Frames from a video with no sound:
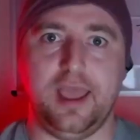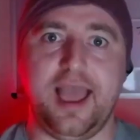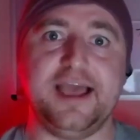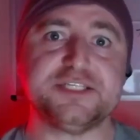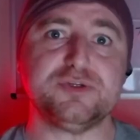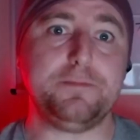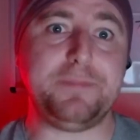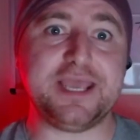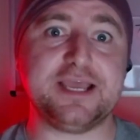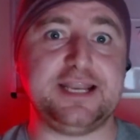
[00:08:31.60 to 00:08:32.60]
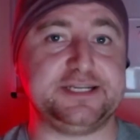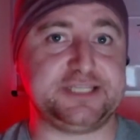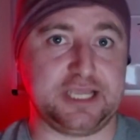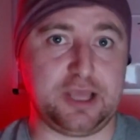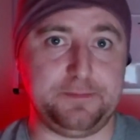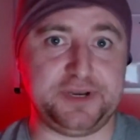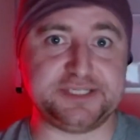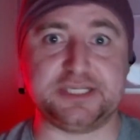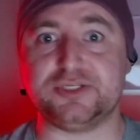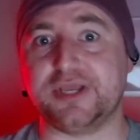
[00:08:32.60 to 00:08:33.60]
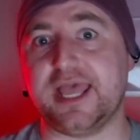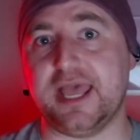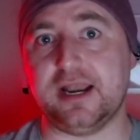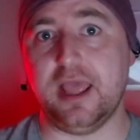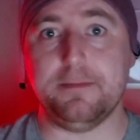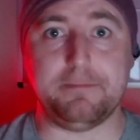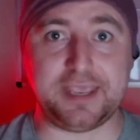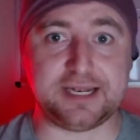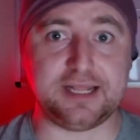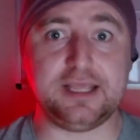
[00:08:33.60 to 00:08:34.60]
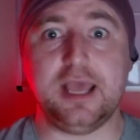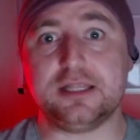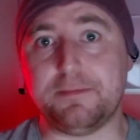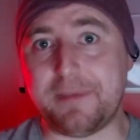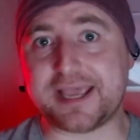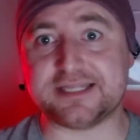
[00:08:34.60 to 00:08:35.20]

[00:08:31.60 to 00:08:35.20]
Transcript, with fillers: As with the bigger Nasdaq companies that took a hit, mainly the mega